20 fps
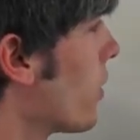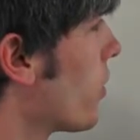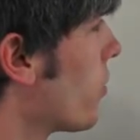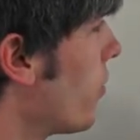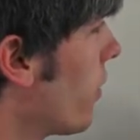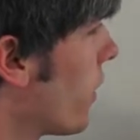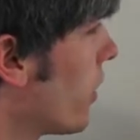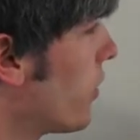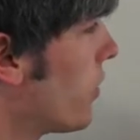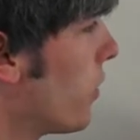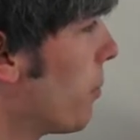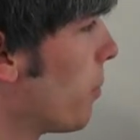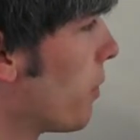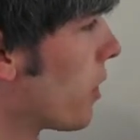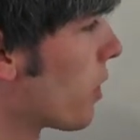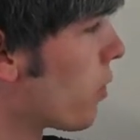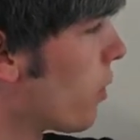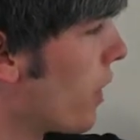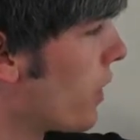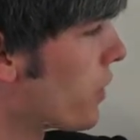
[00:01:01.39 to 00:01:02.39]
it's a very simple
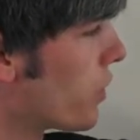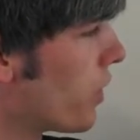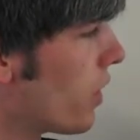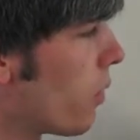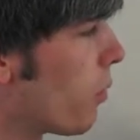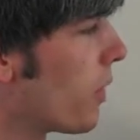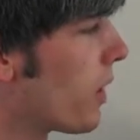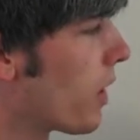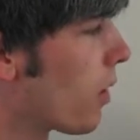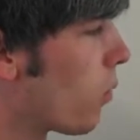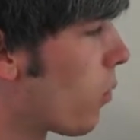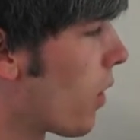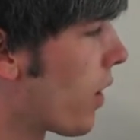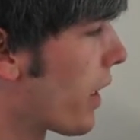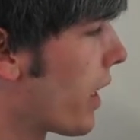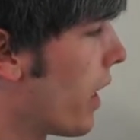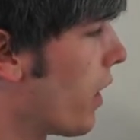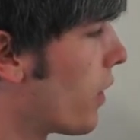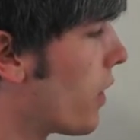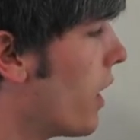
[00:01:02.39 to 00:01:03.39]
equation that we can
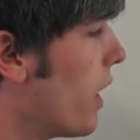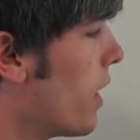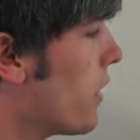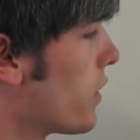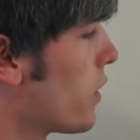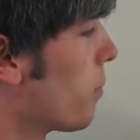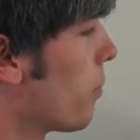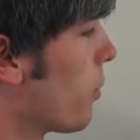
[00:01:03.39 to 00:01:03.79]
work out to